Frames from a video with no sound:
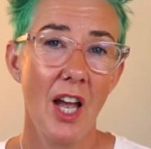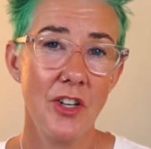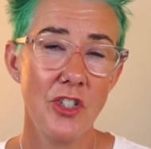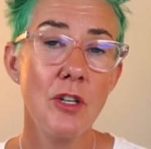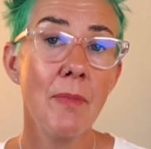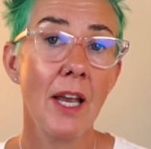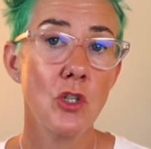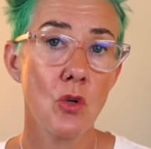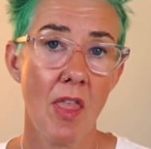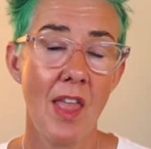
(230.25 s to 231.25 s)
And do
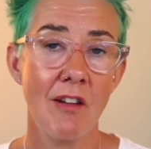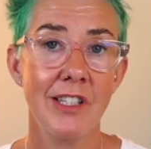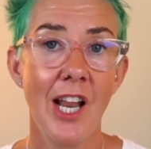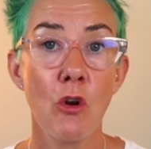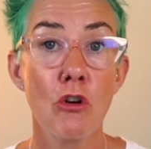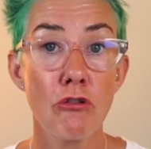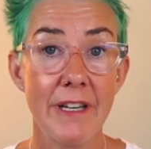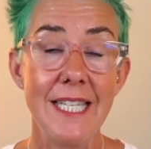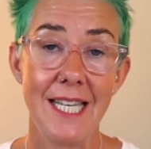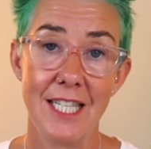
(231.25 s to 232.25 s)
make sure that there are no
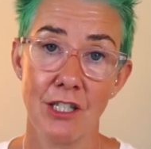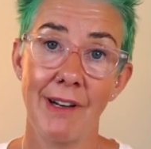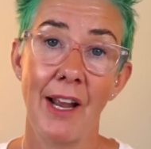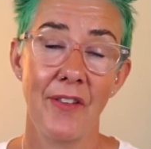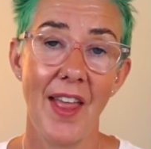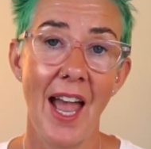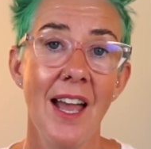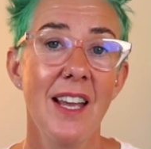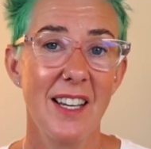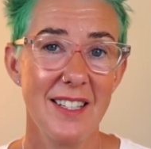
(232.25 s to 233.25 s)
creases around that,